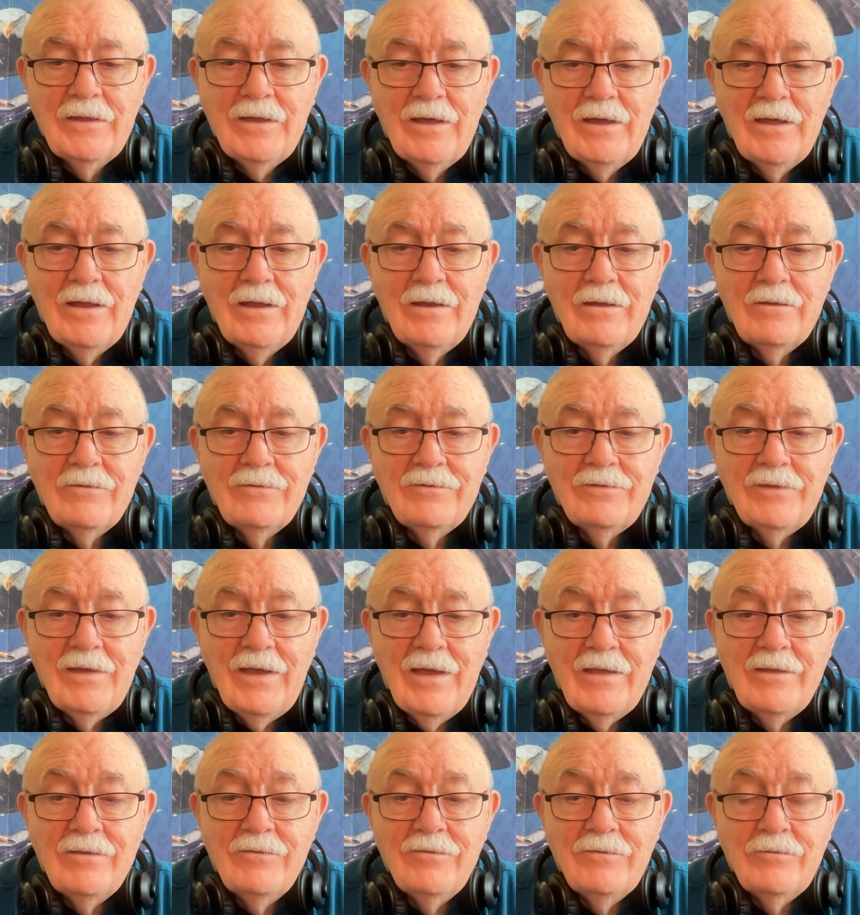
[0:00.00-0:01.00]
And it
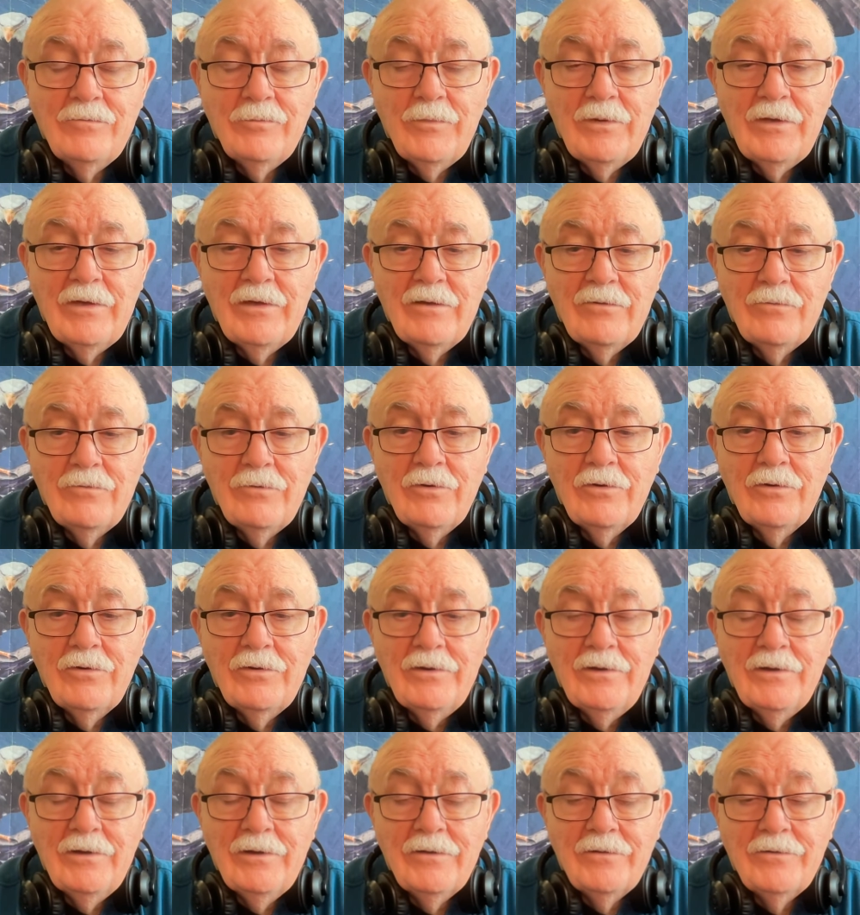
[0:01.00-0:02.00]
saddens me. It really
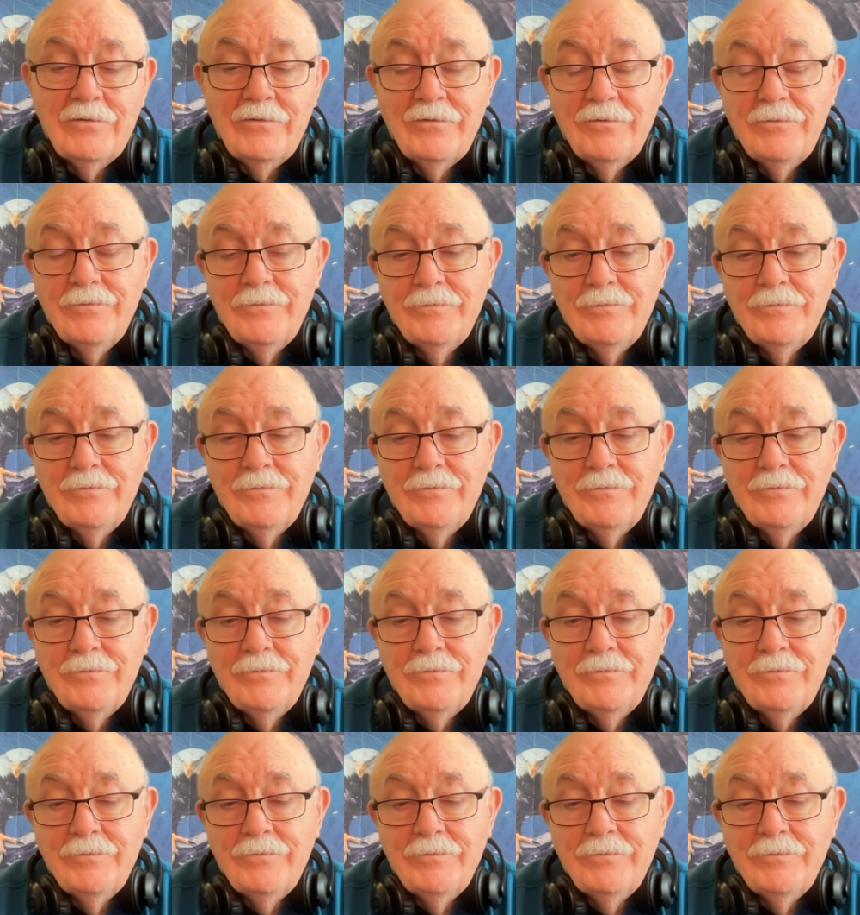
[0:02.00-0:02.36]
does.